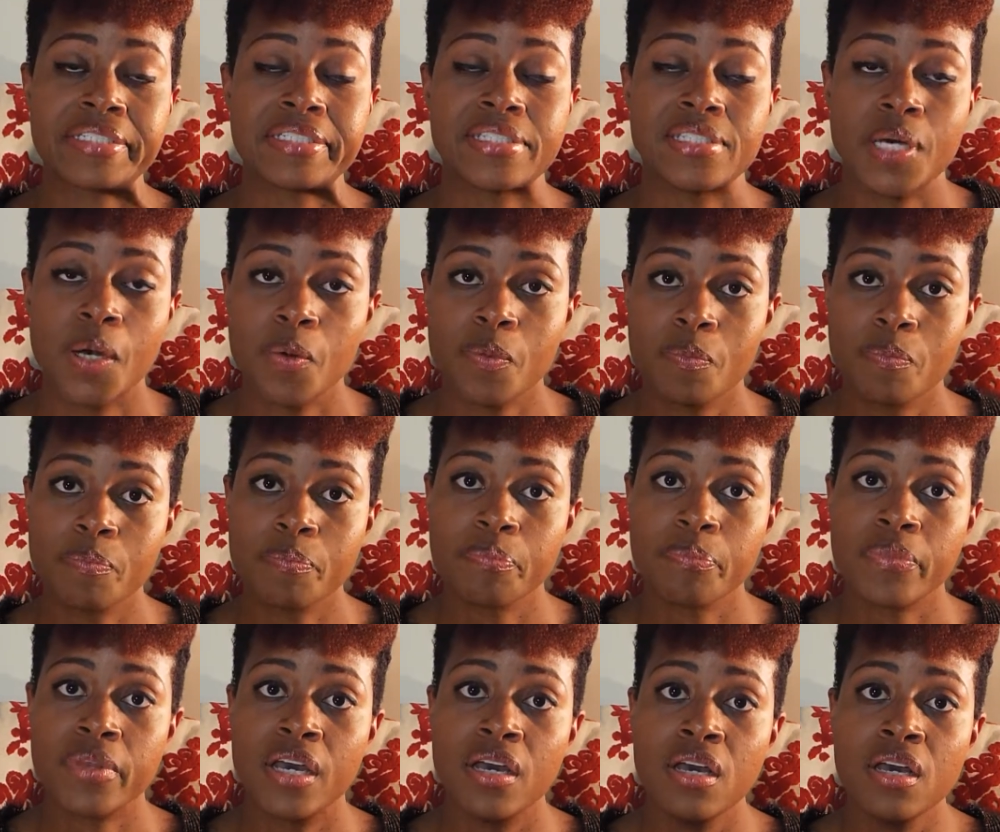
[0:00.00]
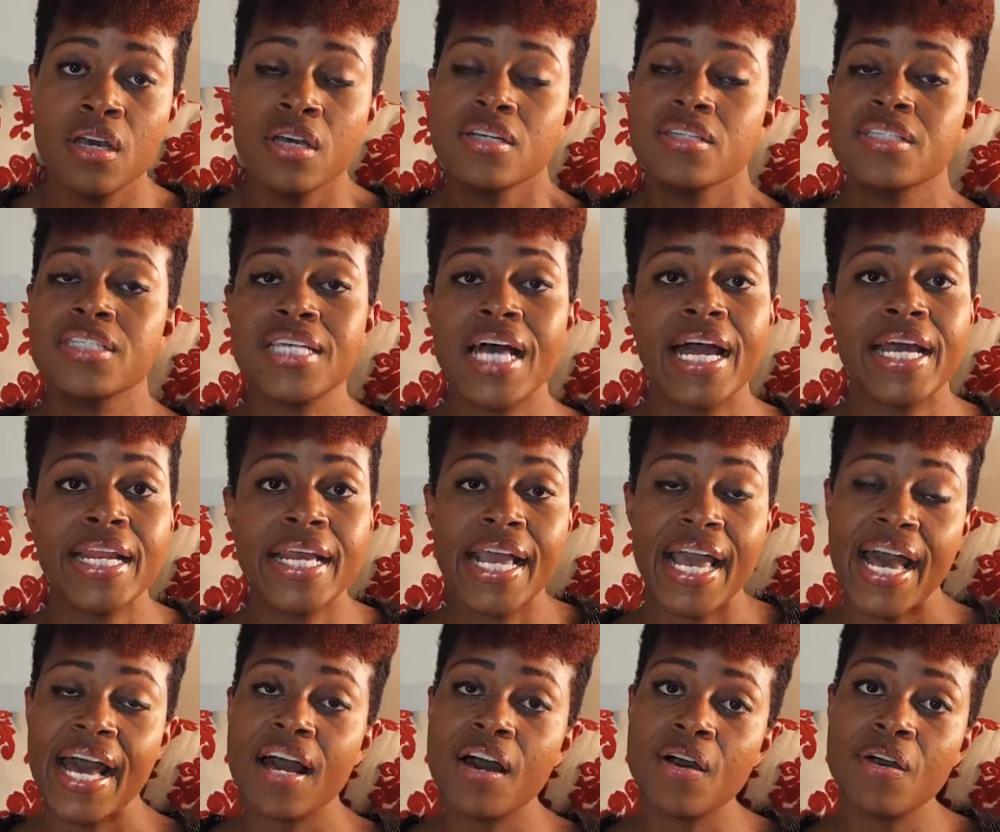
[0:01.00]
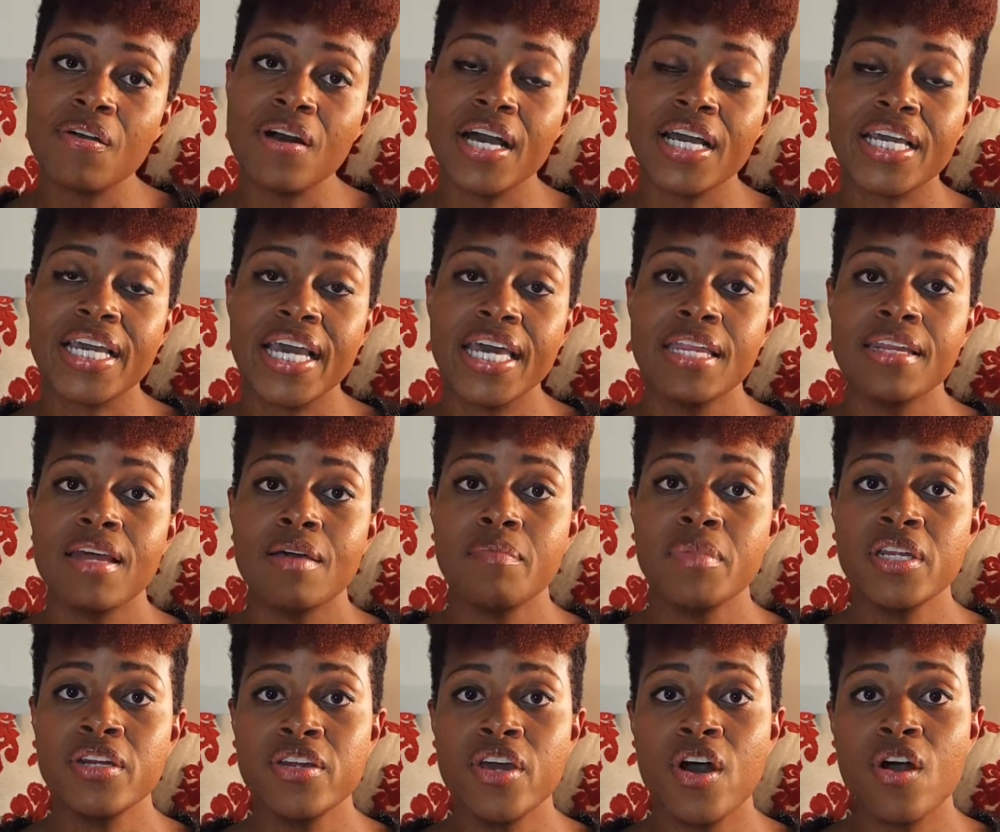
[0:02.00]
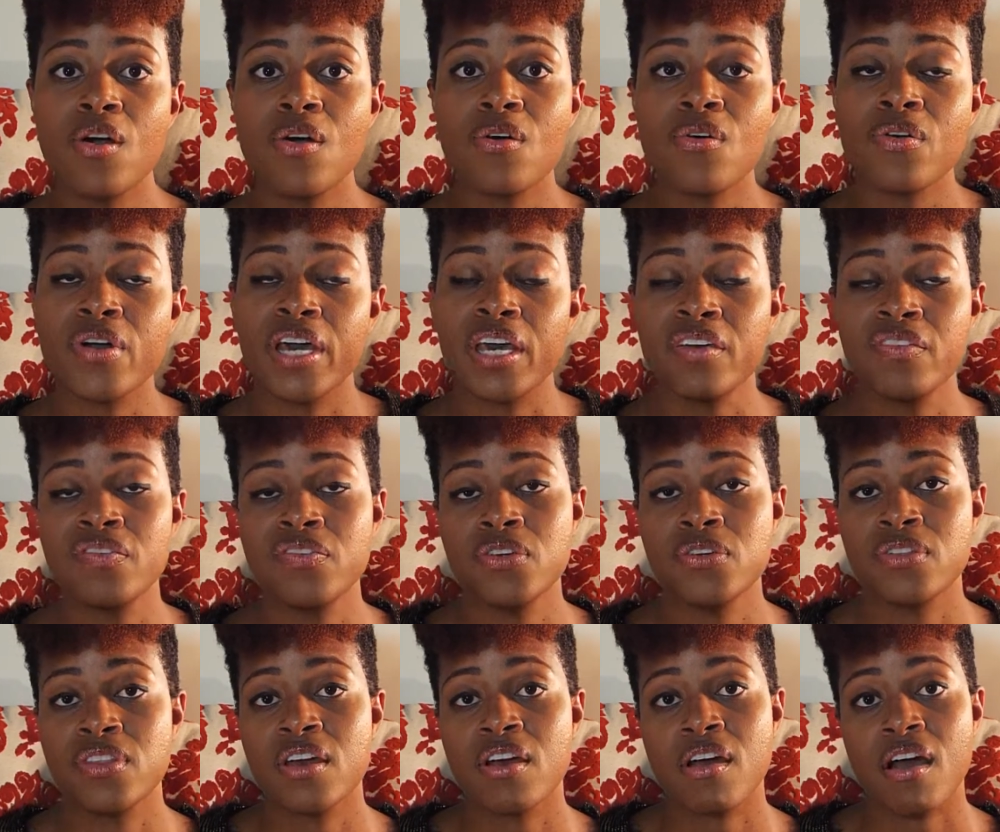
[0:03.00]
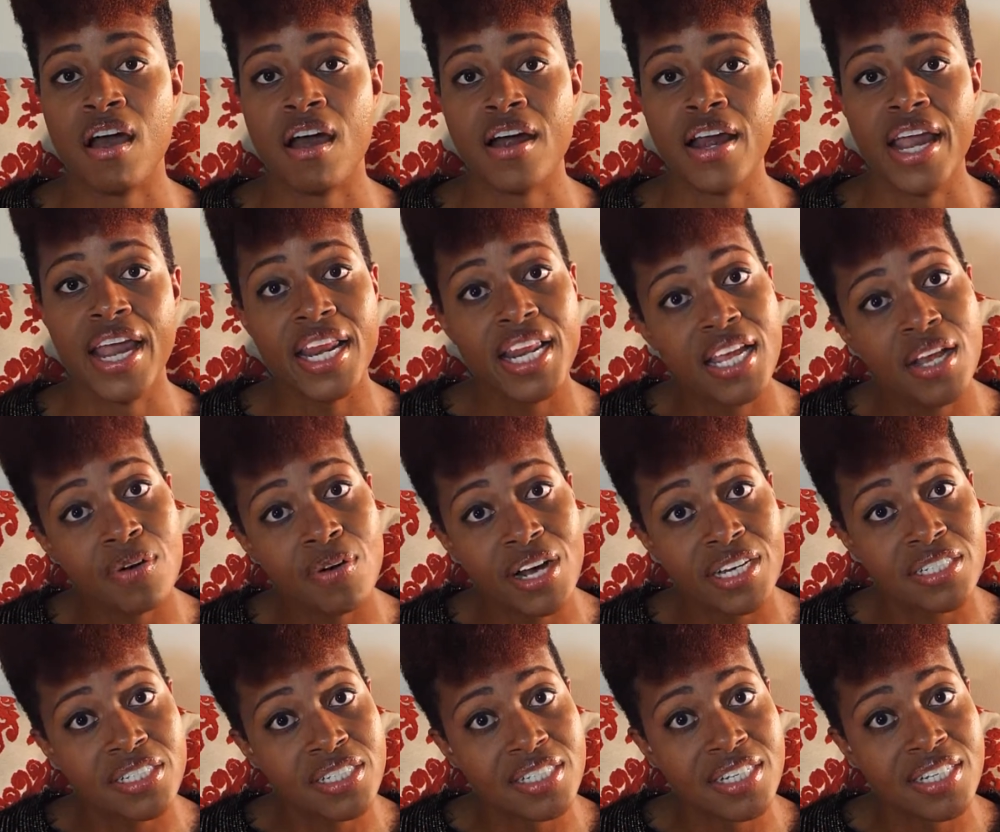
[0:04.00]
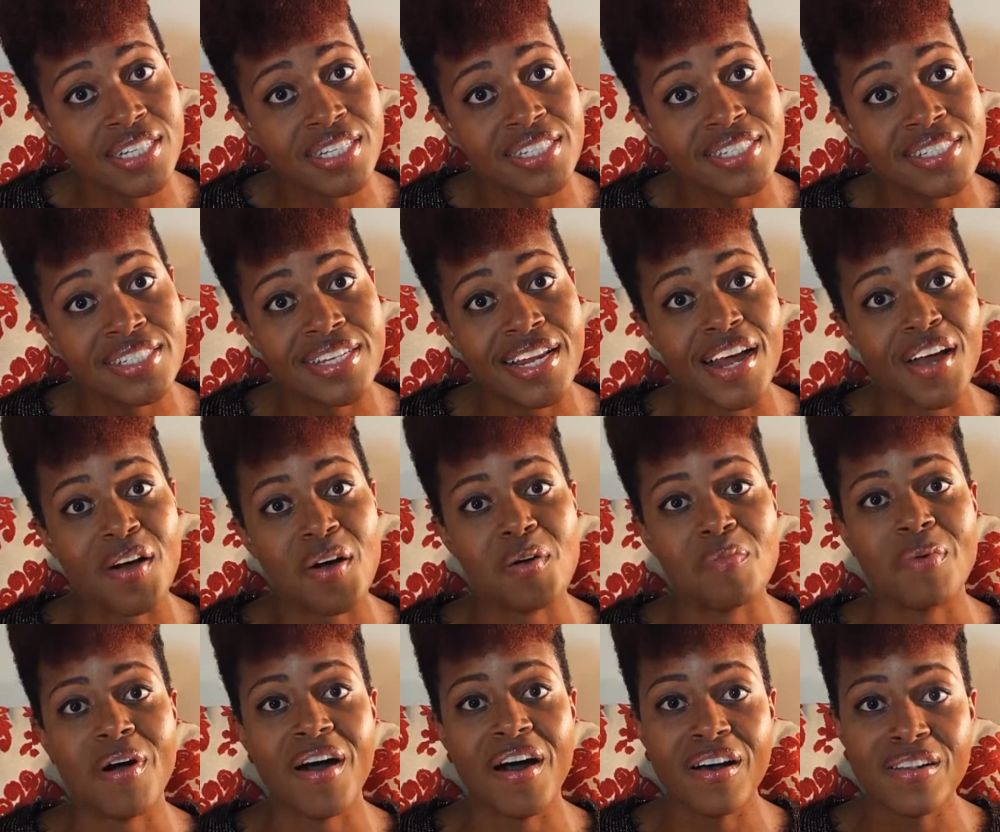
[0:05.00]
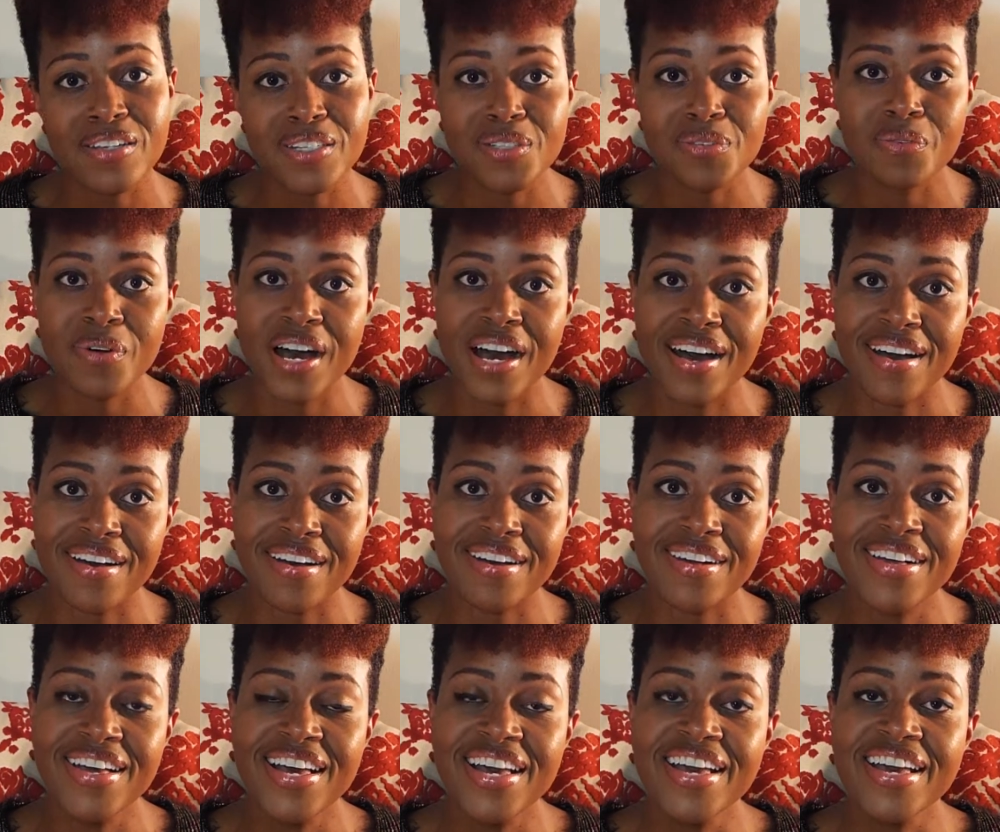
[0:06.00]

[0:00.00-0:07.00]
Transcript: So, signing out. Again, let me know if there are any questions, and I hope all is well.